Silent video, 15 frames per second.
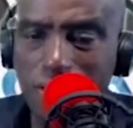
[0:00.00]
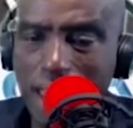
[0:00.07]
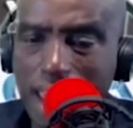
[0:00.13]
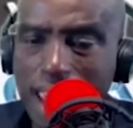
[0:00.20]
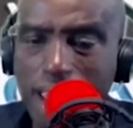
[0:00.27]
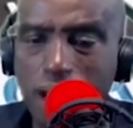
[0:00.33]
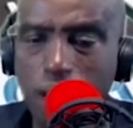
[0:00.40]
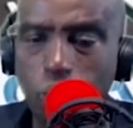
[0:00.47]

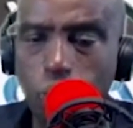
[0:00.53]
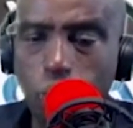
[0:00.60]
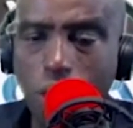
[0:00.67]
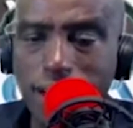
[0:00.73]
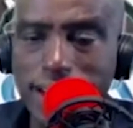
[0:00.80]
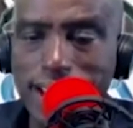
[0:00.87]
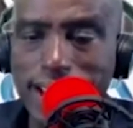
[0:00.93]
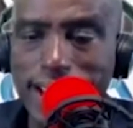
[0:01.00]
They
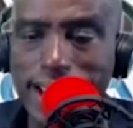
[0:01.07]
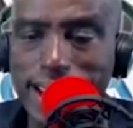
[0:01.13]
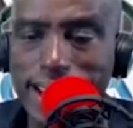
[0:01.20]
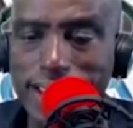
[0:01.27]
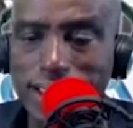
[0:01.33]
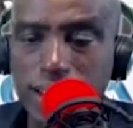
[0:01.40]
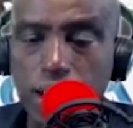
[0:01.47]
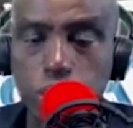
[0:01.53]
want
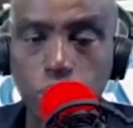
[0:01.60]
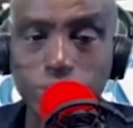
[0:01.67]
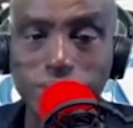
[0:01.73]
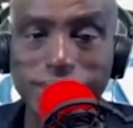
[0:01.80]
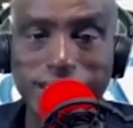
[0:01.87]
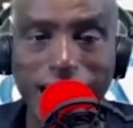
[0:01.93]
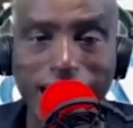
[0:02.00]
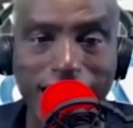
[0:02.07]
it
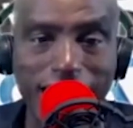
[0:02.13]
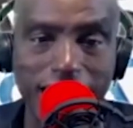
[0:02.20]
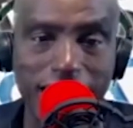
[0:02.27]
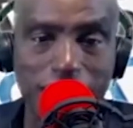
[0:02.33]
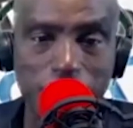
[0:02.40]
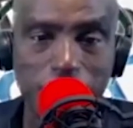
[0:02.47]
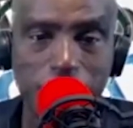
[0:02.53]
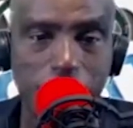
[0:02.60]
to
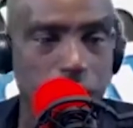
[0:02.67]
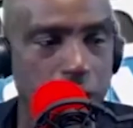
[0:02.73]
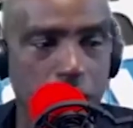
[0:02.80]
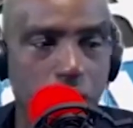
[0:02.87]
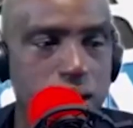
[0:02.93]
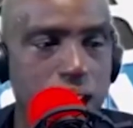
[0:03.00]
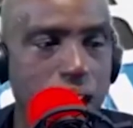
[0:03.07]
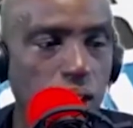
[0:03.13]
die.
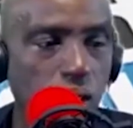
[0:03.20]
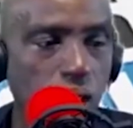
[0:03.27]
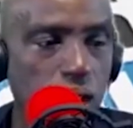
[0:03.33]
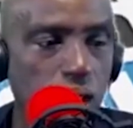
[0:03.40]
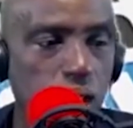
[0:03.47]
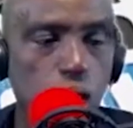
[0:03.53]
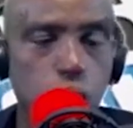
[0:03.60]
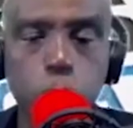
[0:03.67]
They are not
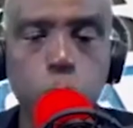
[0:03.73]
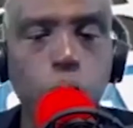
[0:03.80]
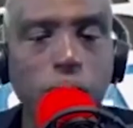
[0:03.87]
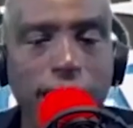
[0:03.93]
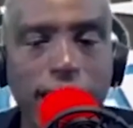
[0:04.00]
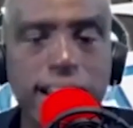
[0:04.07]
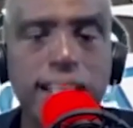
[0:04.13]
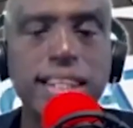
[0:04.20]
going to
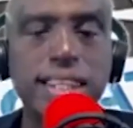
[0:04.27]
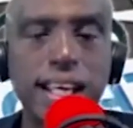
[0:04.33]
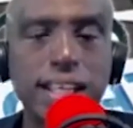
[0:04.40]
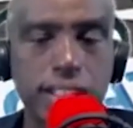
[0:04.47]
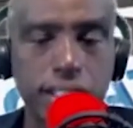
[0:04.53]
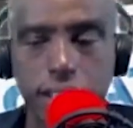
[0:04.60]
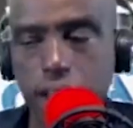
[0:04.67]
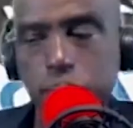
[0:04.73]
do
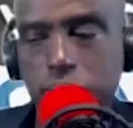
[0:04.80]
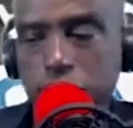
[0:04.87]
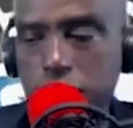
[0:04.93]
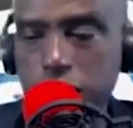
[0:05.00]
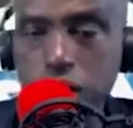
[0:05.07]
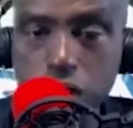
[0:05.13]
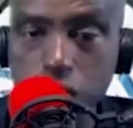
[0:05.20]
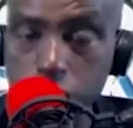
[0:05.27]
anything to keep it
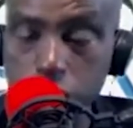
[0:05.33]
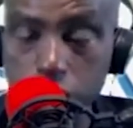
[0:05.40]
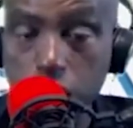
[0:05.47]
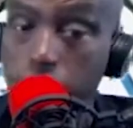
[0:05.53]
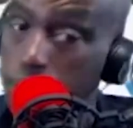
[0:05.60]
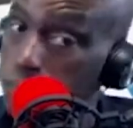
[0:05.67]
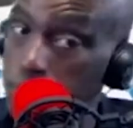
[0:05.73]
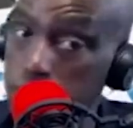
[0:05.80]
in the news.
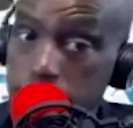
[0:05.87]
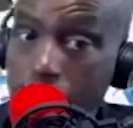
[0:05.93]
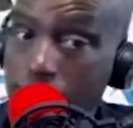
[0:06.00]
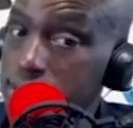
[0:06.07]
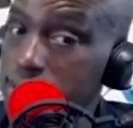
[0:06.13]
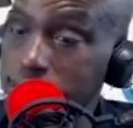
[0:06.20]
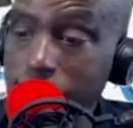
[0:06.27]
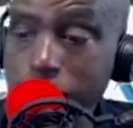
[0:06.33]
But
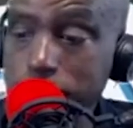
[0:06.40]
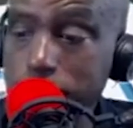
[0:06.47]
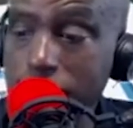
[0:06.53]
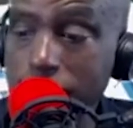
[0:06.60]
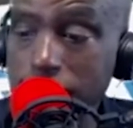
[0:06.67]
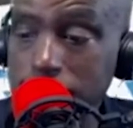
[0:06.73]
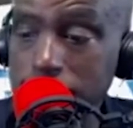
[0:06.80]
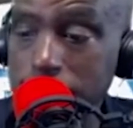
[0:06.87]
that
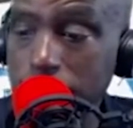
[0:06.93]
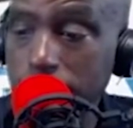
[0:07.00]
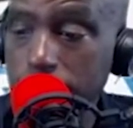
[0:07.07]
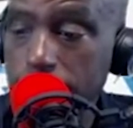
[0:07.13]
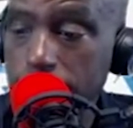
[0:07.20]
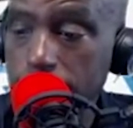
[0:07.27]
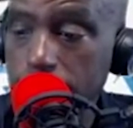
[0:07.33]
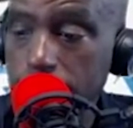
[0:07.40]
Starbucks,
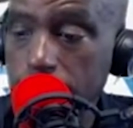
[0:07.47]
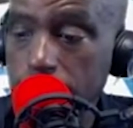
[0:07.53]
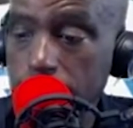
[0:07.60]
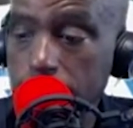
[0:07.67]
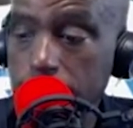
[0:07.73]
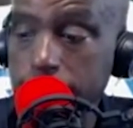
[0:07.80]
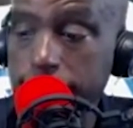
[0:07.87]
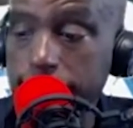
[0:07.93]

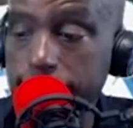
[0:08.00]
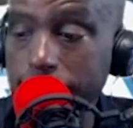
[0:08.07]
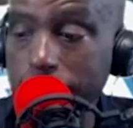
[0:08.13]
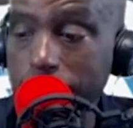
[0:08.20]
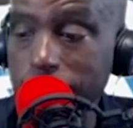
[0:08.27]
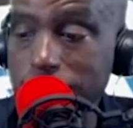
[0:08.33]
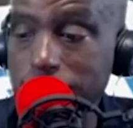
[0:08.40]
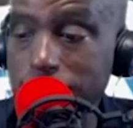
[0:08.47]
they
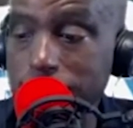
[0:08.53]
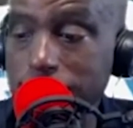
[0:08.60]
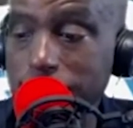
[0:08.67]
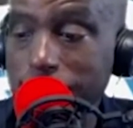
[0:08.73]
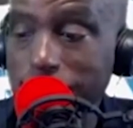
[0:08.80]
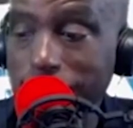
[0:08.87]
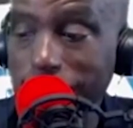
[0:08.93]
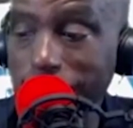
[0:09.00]
kept
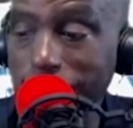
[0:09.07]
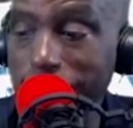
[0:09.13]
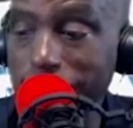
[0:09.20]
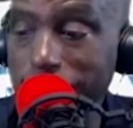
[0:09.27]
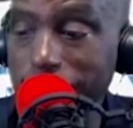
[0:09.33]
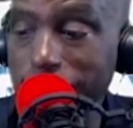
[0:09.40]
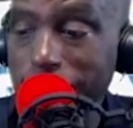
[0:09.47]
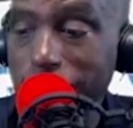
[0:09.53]
it
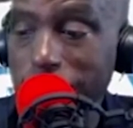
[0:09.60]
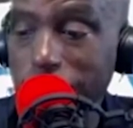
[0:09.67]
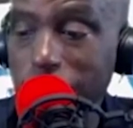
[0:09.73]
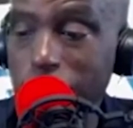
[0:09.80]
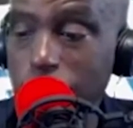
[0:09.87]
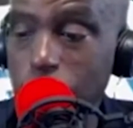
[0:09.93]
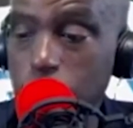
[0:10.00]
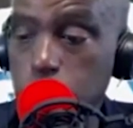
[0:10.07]
in
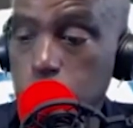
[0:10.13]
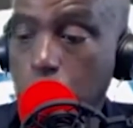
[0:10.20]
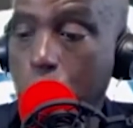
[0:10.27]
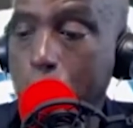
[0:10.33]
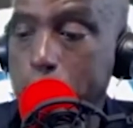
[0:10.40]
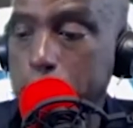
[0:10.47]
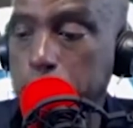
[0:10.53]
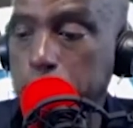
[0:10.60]
the news
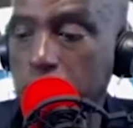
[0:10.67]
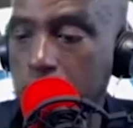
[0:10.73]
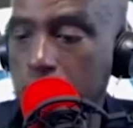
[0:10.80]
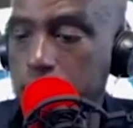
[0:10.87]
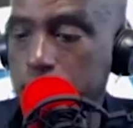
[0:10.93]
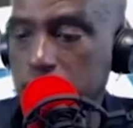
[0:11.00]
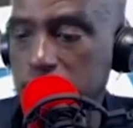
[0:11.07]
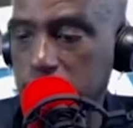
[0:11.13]

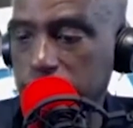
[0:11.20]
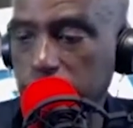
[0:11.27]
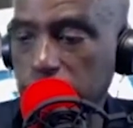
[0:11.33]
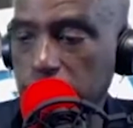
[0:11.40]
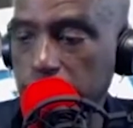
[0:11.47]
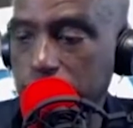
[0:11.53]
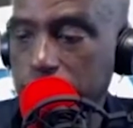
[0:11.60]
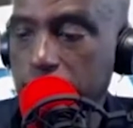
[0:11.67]

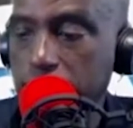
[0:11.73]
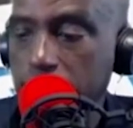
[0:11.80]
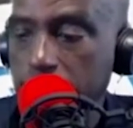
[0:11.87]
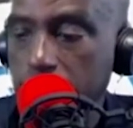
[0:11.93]
purposefully.